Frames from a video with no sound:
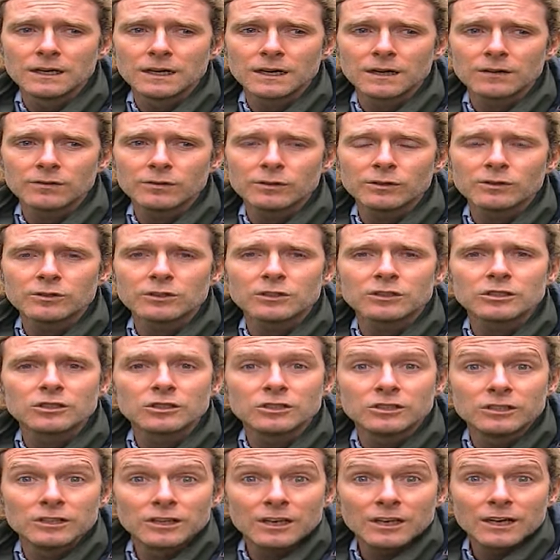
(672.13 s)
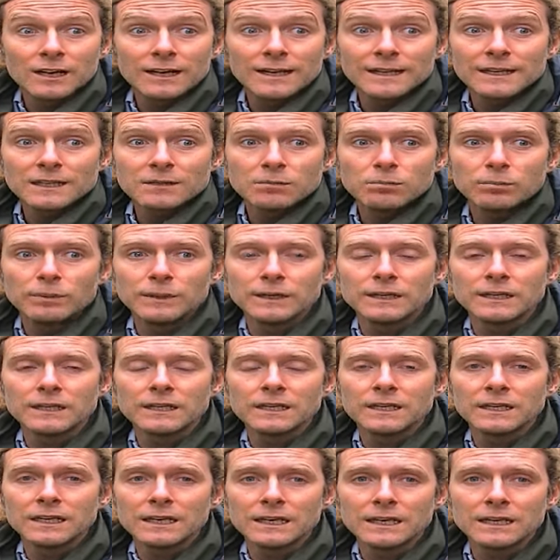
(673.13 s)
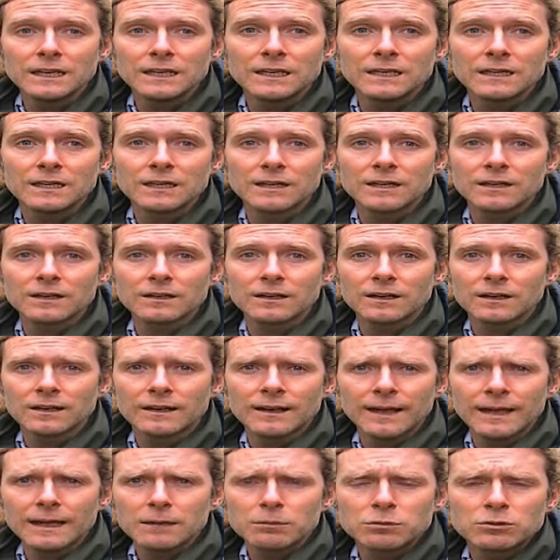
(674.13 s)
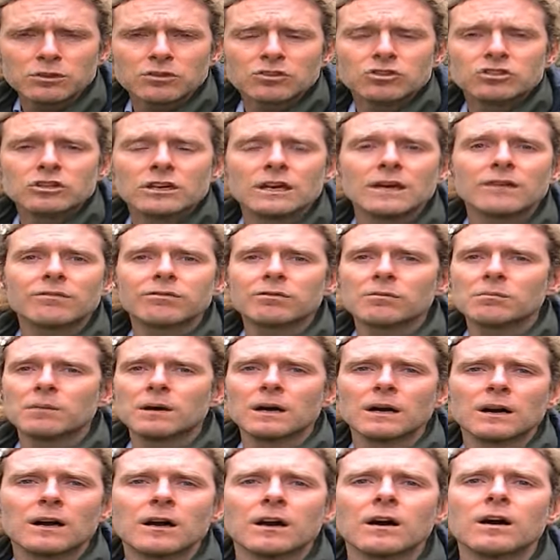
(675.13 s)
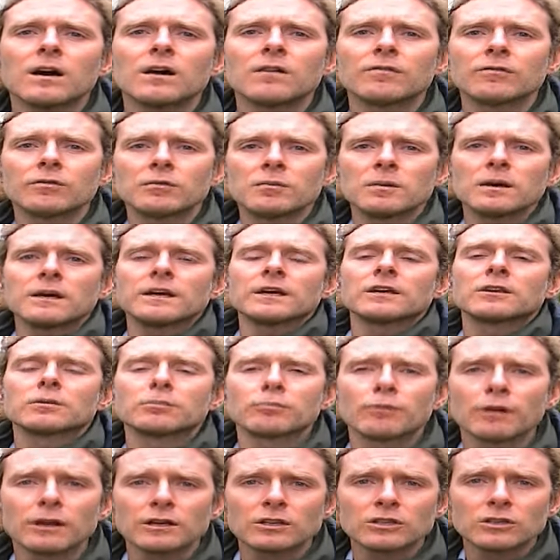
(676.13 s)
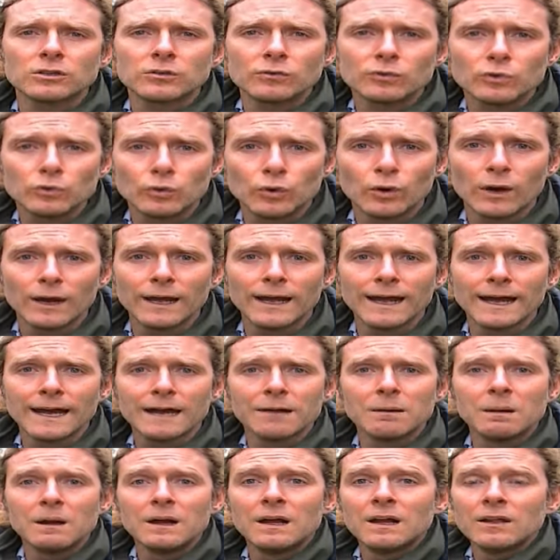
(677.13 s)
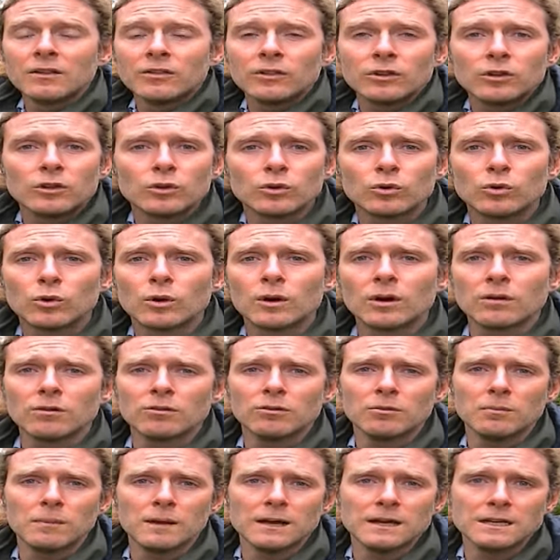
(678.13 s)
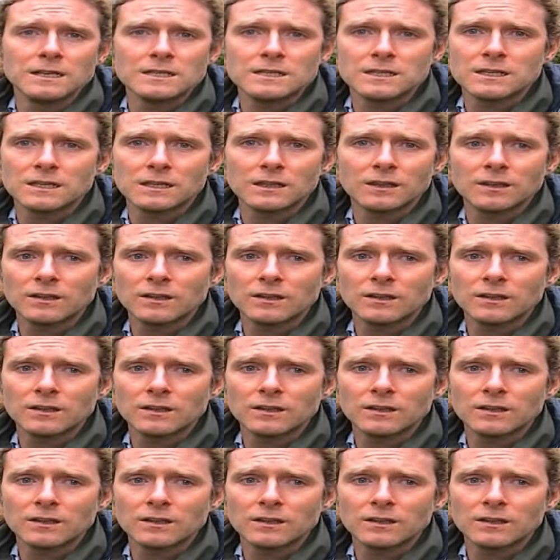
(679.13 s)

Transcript: I feel such a delight being here and able to share from my heart, from my expression of who I am, that you are amazing.